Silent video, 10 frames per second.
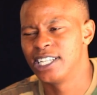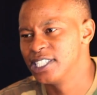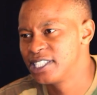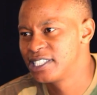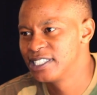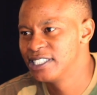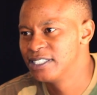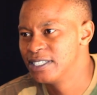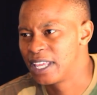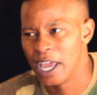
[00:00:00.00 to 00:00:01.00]
gadgets,
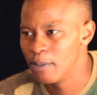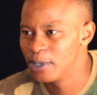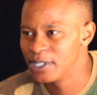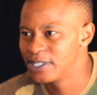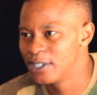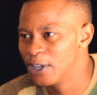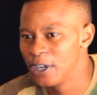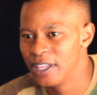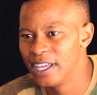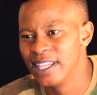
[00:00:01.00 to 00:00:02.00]
cameras, and all
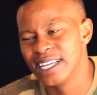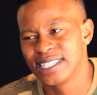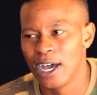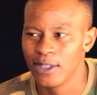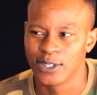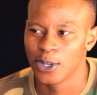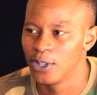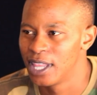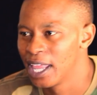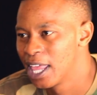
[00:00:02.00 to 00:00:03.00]
of that. That's how this whole
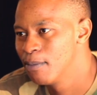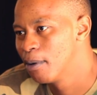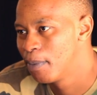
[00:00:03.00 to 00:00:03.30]
thing came